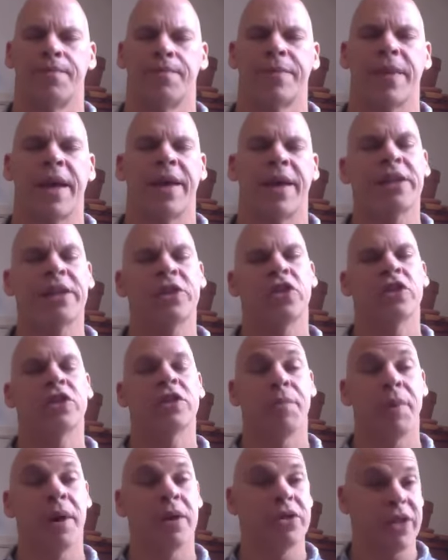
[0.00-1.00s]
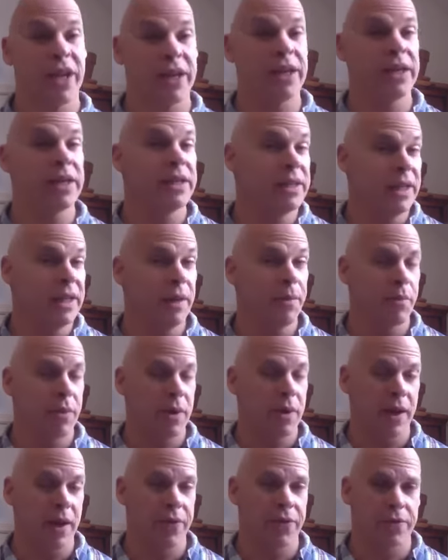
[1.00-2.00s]
And that's just about taking deep
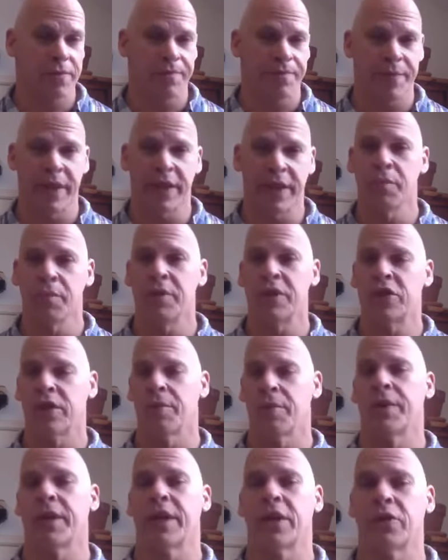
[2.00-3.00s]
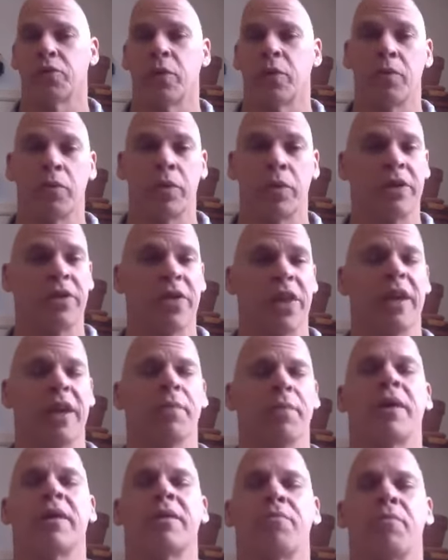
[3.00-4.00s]
breaths. It could be something as when we think
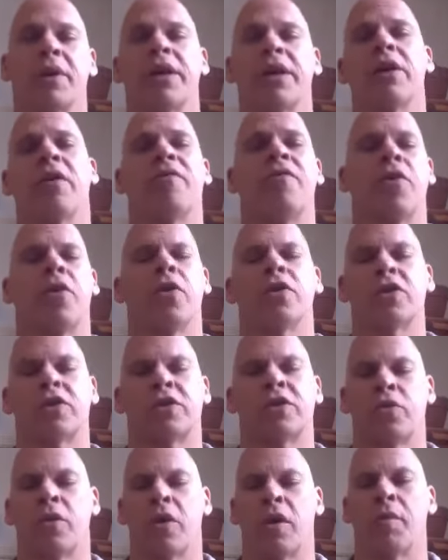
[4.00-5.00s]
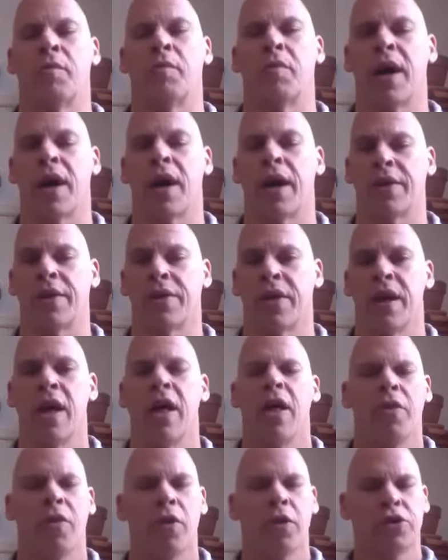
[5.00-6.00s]
about bringing our focus to our breath,
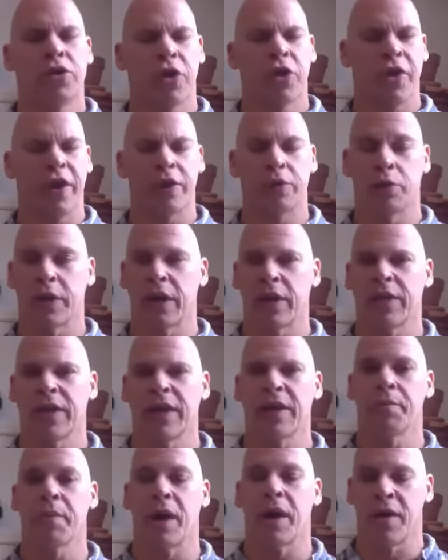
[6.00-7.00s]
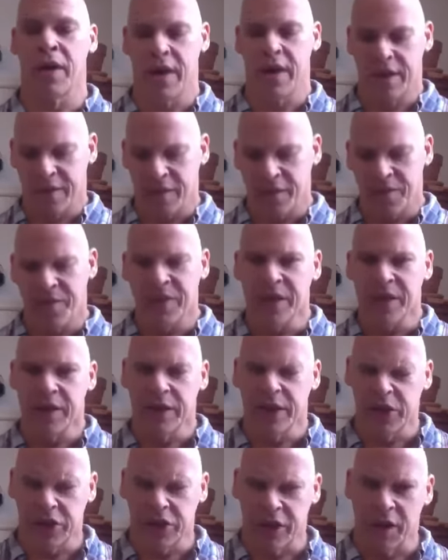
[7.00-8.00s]
those are the things we can think about. The
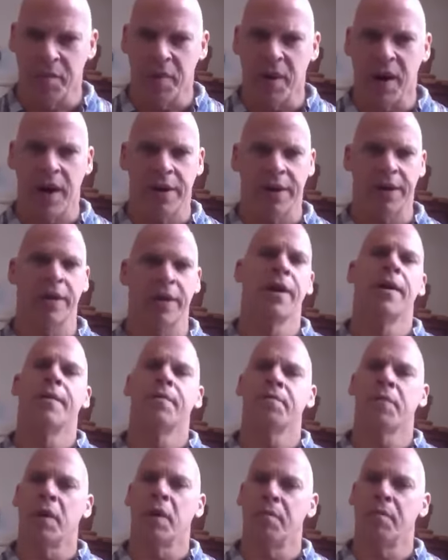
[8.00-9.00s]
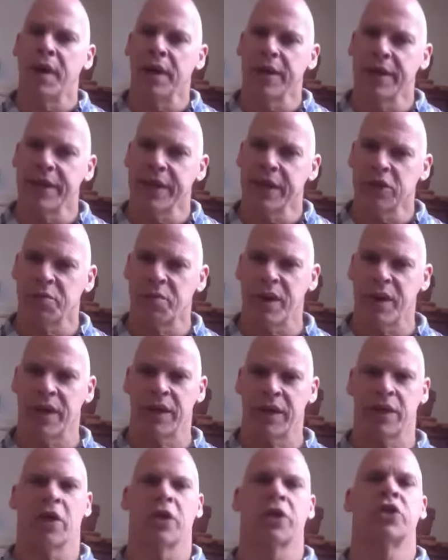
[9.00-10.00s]
feelings in our body, our belly
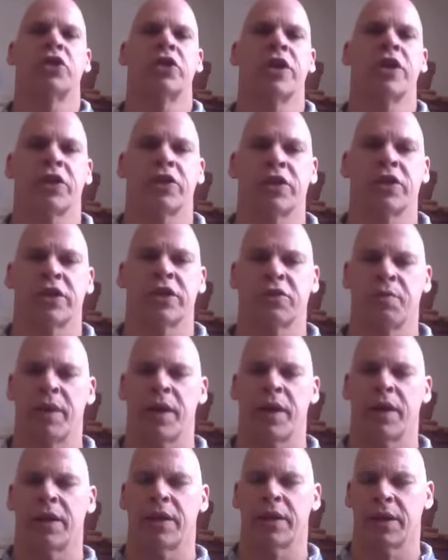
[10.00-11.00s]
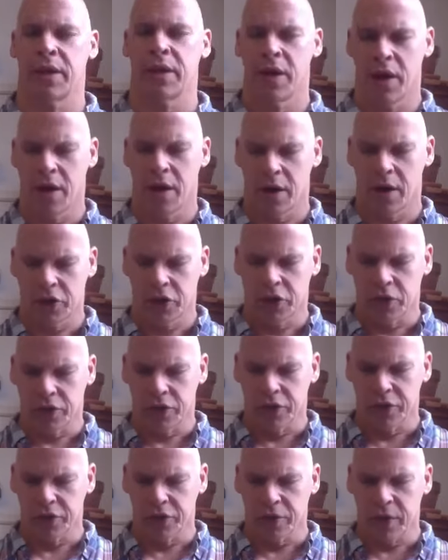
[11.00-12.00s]
expanding, our chest expanding, our
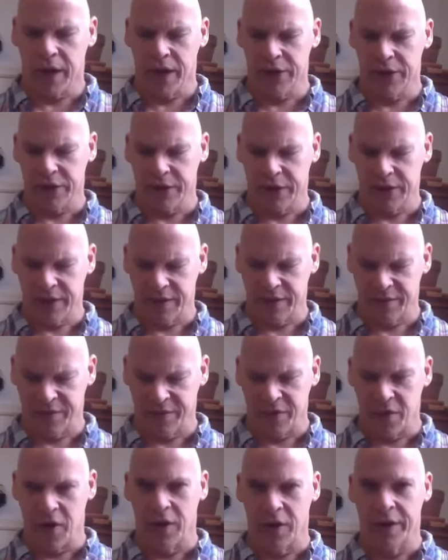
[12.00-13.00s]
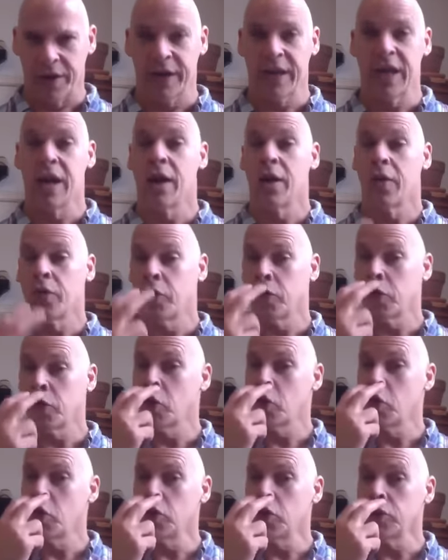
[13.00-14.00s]
shoulders rising and then falling. the
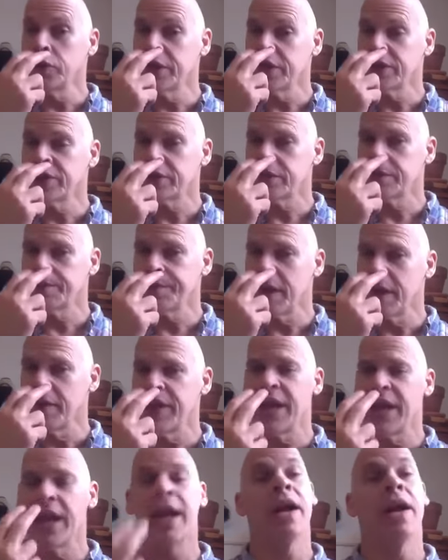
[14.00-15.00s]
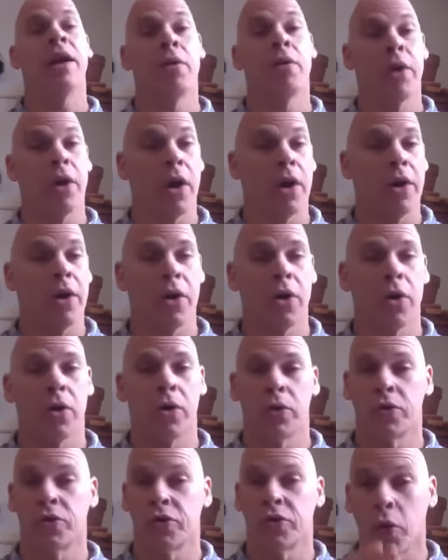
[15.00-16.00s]
coolness of the air in our
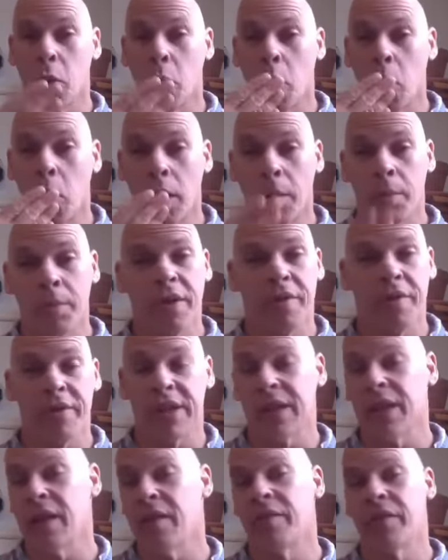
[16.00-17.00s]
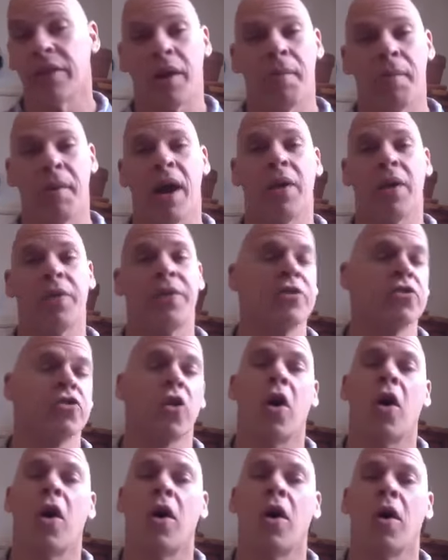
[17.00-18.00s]
nose, the warmth of it leaving our mouth. These are
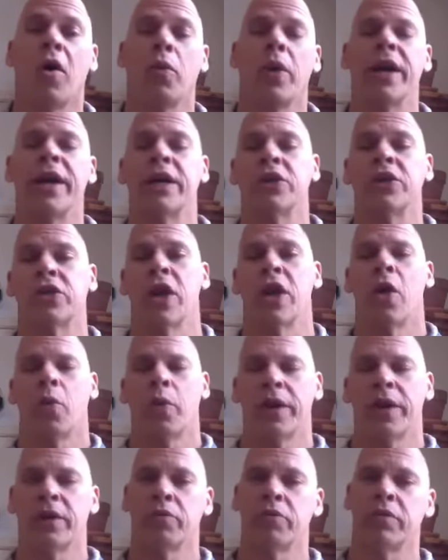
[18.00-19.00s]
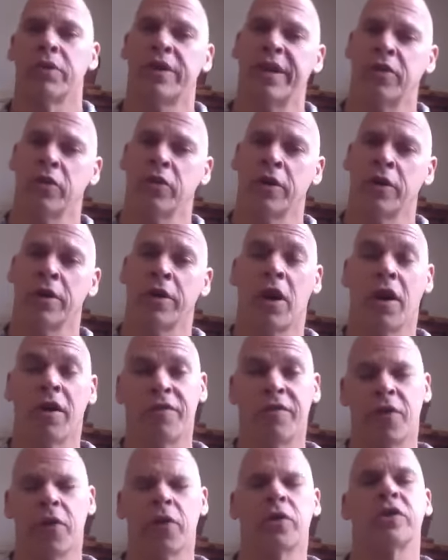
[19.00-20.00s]
all ways we can return our
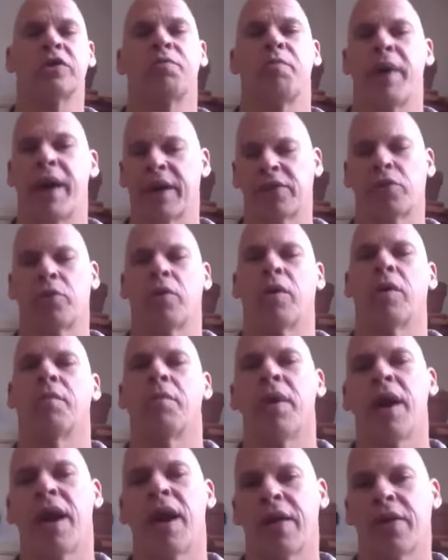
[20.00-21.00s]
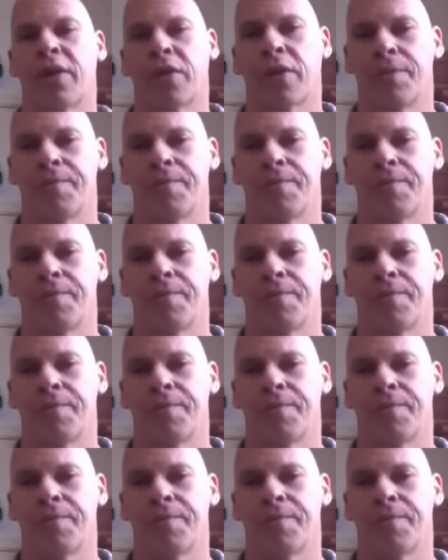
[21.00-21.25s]
focus back to our breath.